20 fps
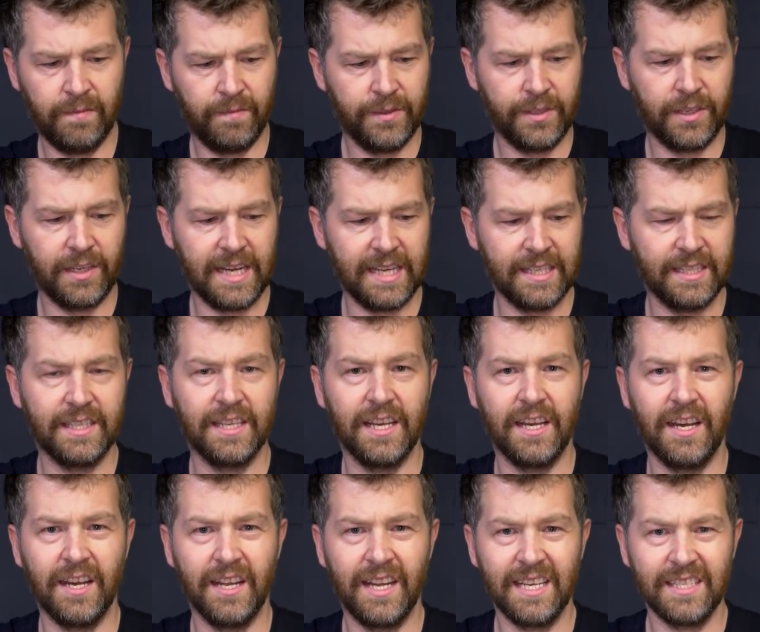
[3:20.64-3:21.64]
So that's
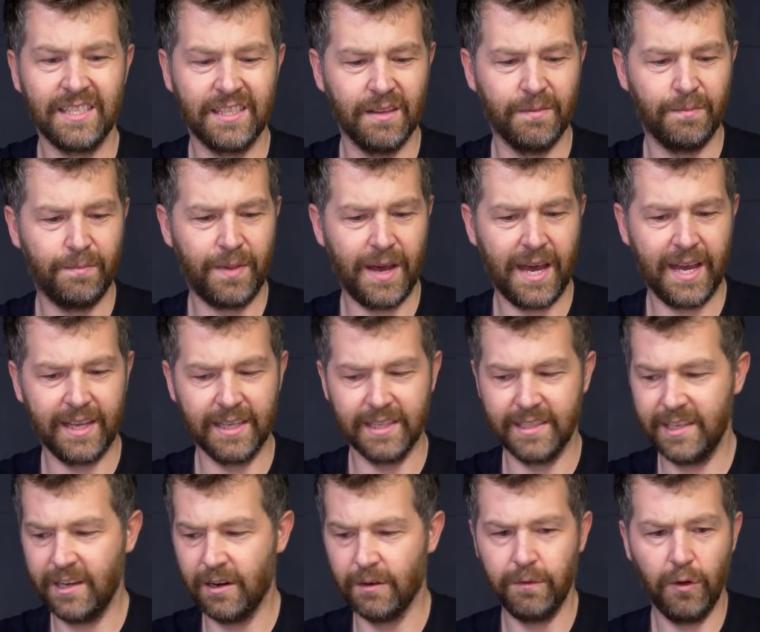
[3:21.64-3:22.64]
the bag
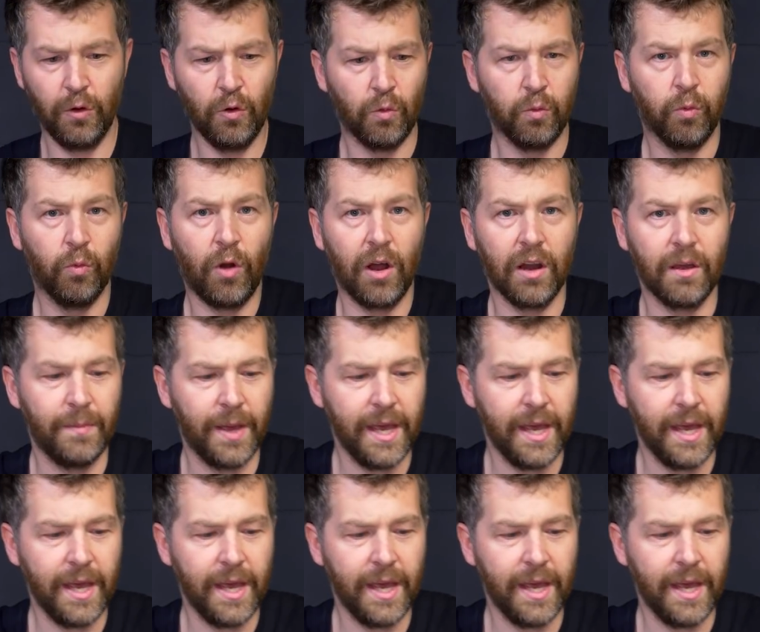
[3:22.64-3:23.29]
itself. Oh, while I'm